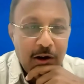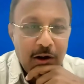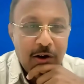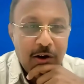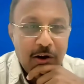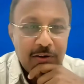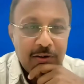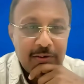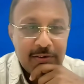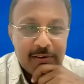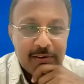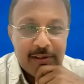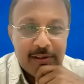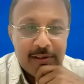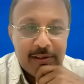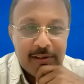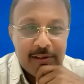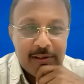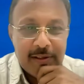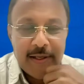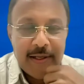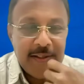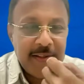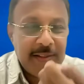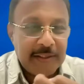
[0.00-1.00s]
Or
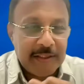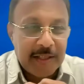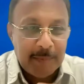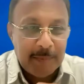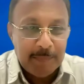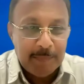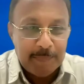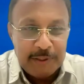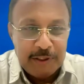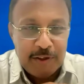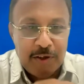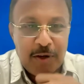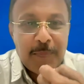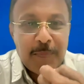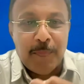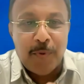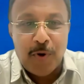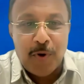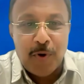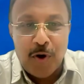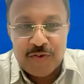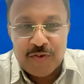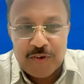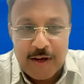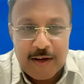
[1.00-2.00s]
in the company,
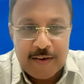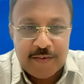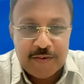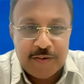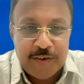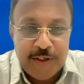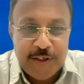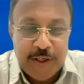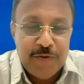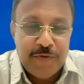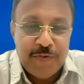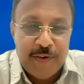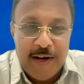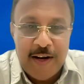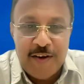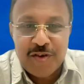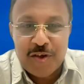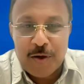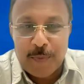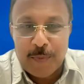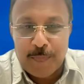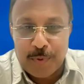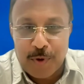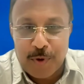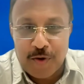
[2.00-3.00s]
your boss asks, did you
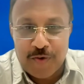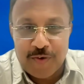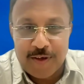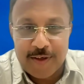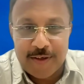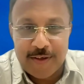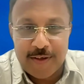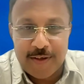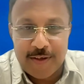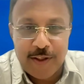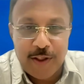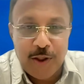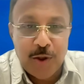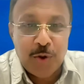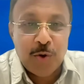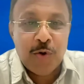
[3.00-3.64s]
finish the project?